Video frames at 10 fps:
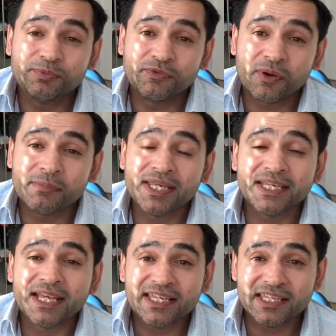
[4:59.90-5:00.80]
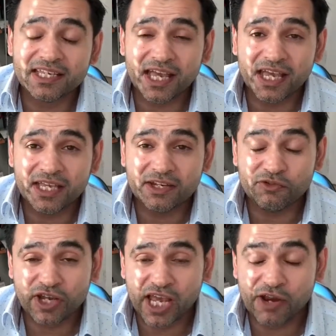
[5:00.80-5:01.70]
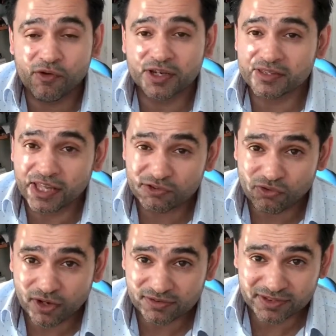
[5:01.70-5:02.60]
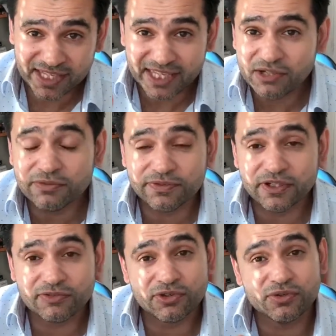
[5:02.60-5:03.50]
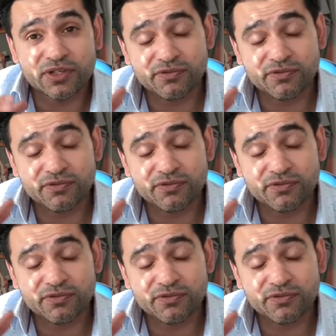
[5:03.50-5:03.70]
from being a runner that strikes on the heel first to the